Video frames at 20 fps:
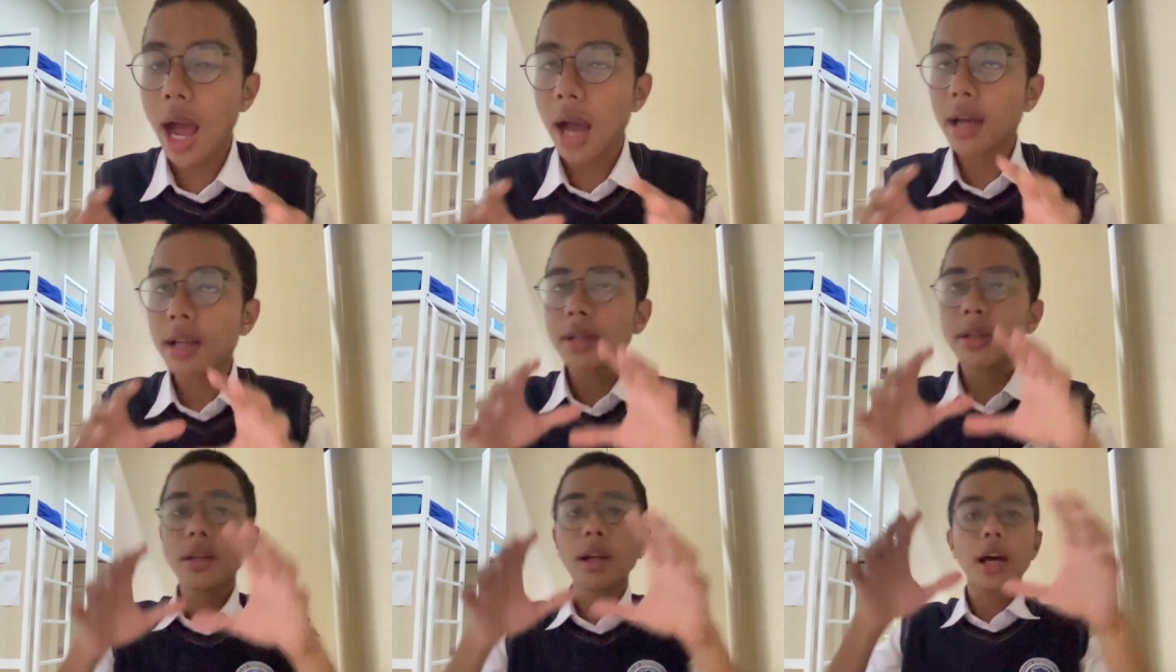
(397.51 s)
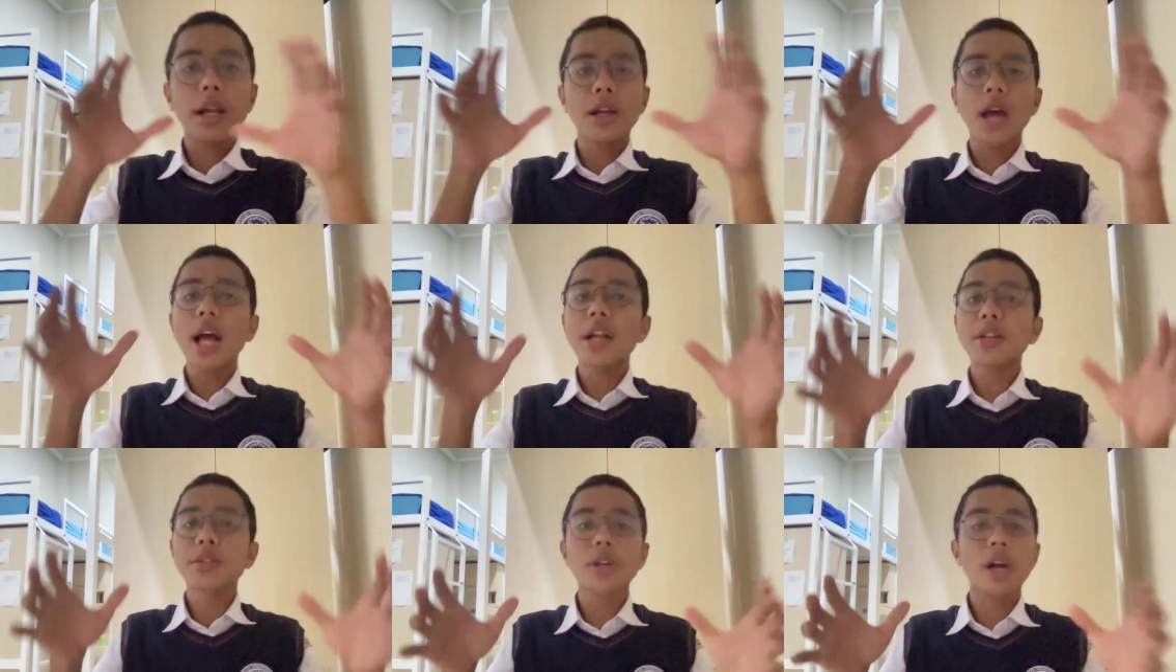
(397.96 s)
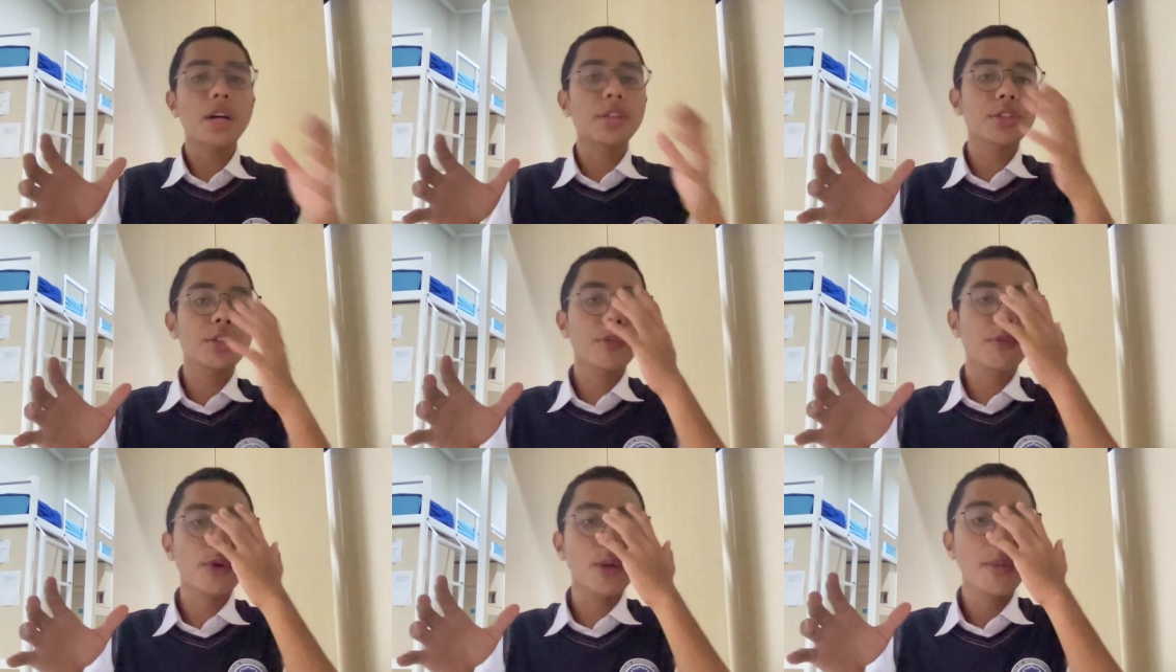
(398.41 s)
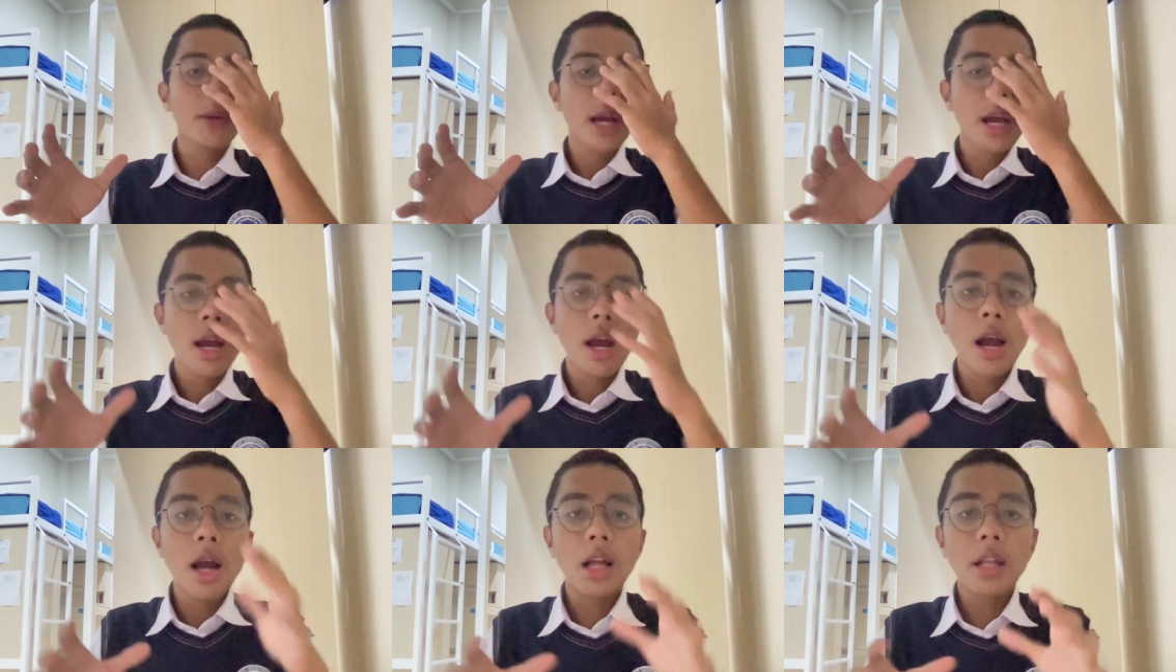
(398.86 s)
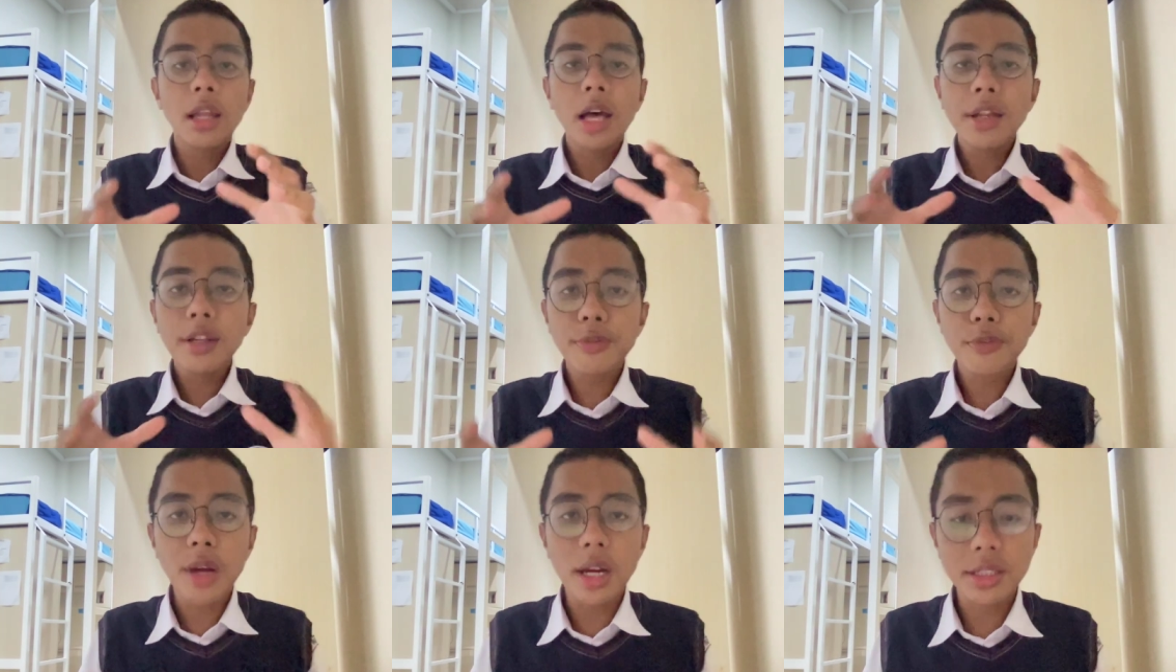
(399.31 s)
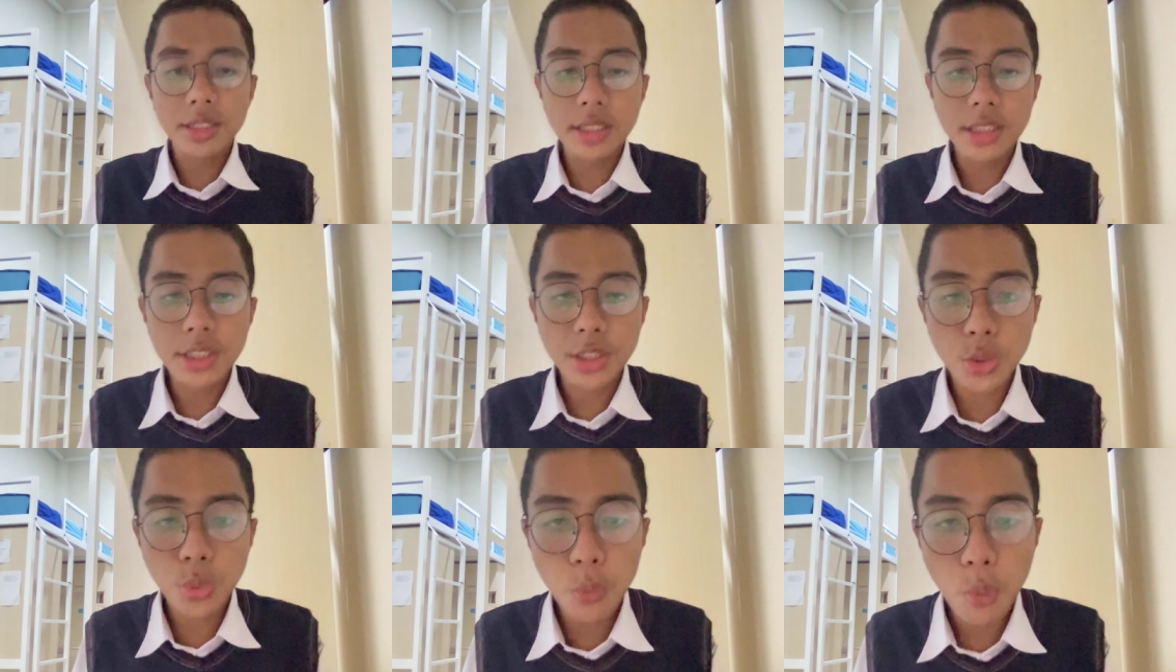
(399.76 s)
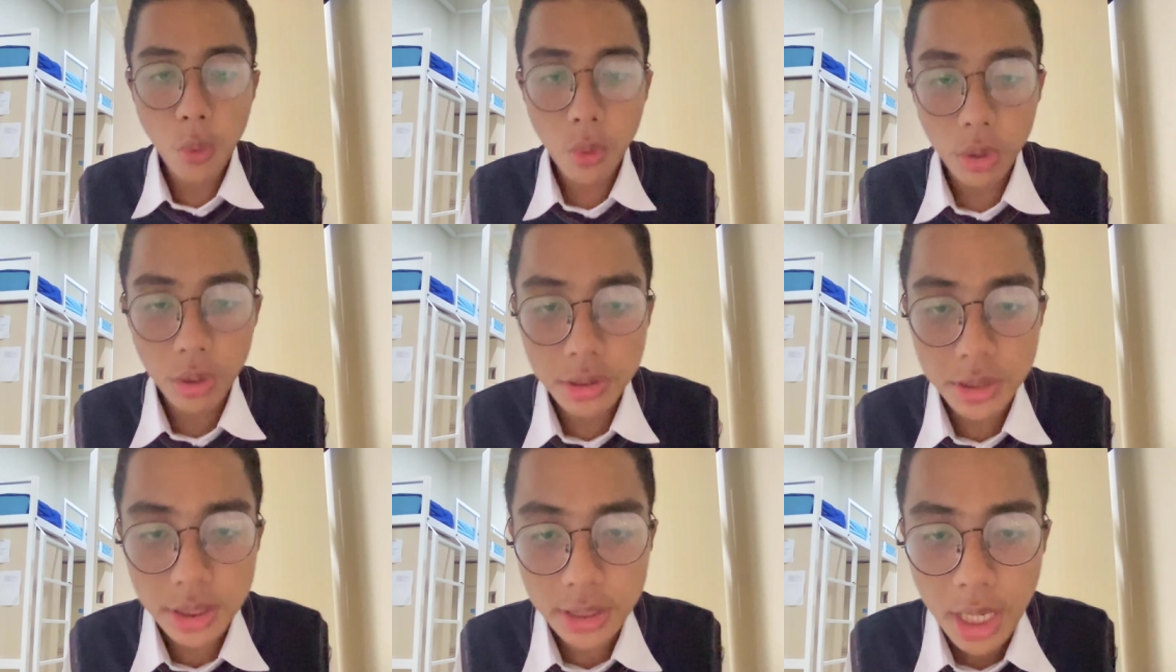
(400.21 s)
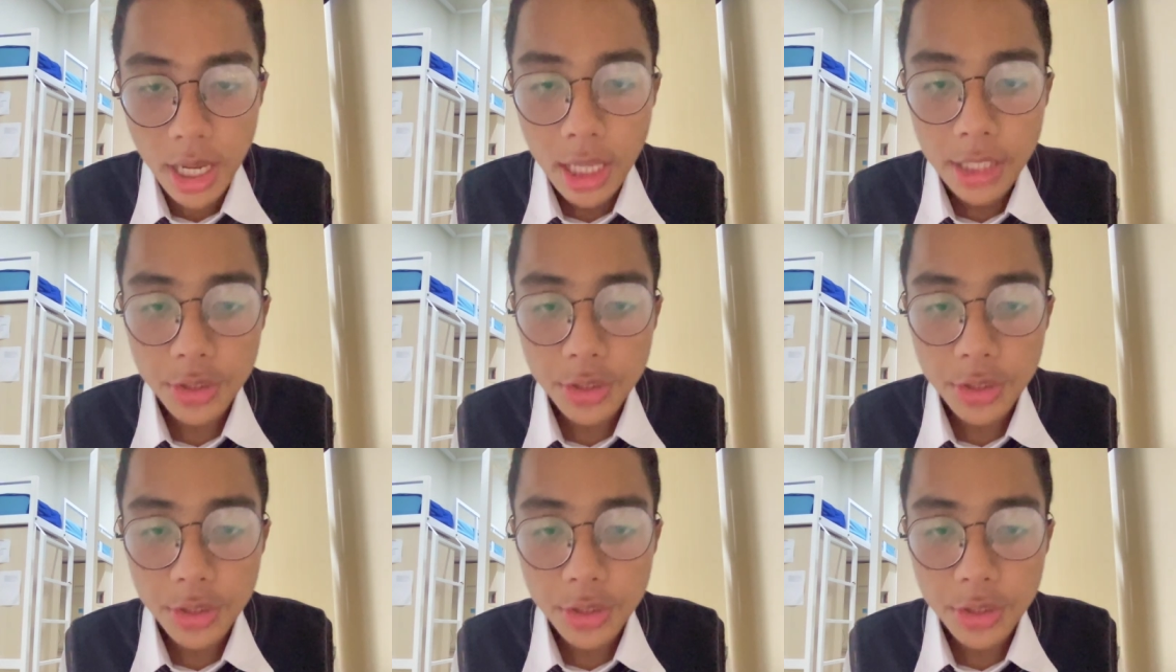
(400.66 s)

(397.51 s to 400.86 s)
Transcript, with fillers: another country from a lot of country in this world